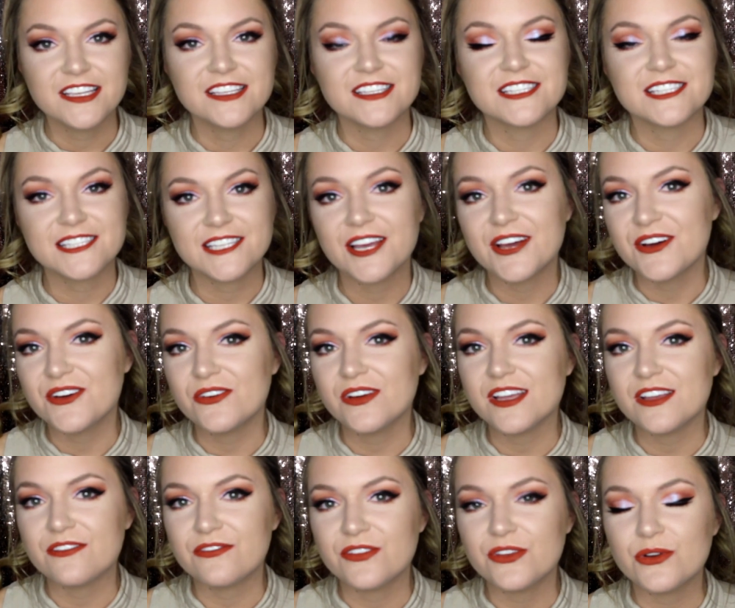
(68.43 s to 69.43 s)
So
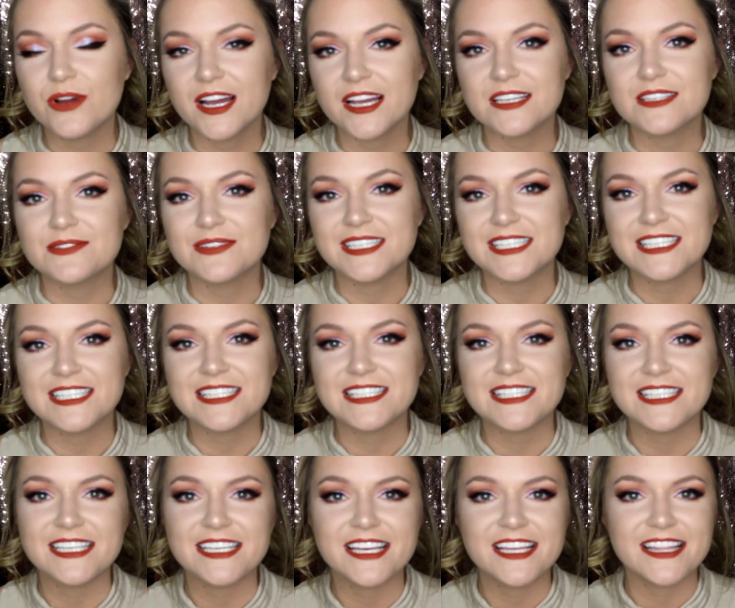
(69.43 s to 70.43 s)
if you guys want to
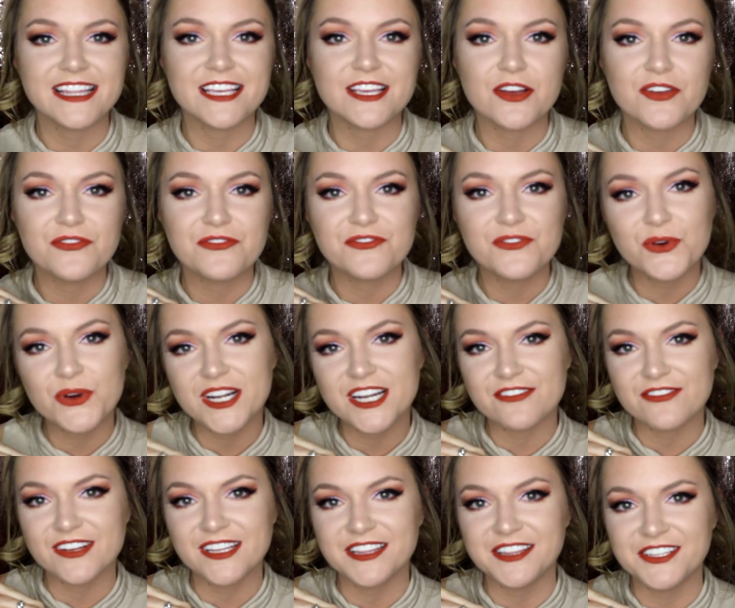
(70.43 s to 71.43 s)
see the 4
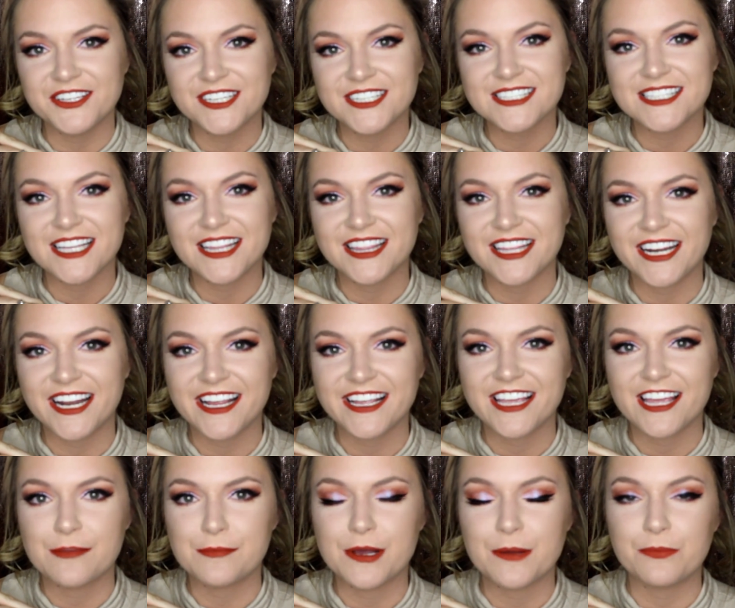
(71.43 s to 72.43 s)
different looks that I
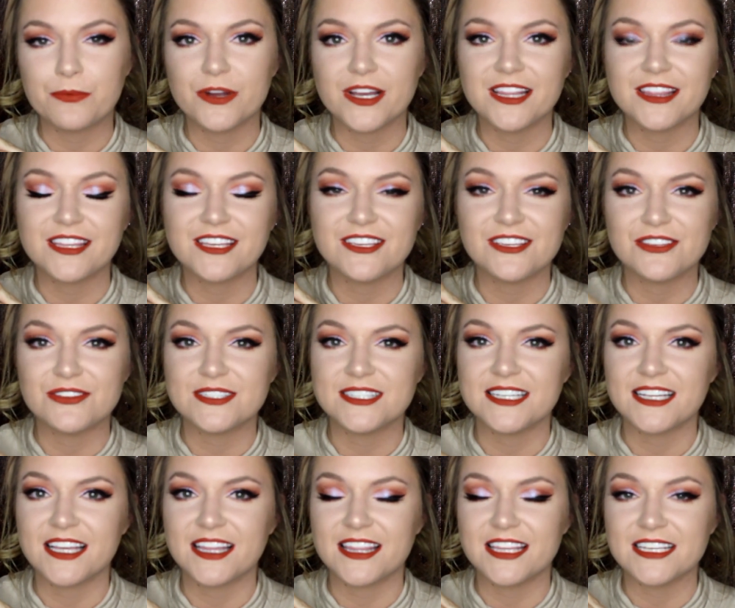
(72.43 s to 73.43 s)
came up with
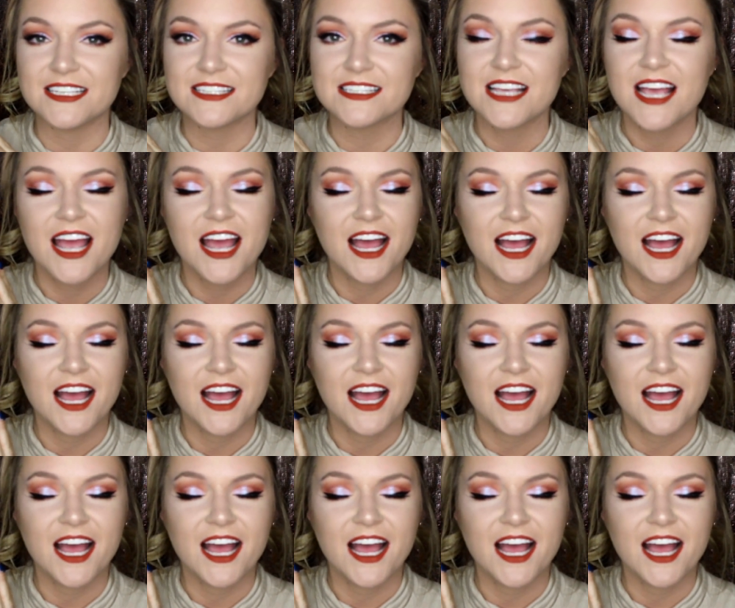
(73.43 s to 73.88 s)
using this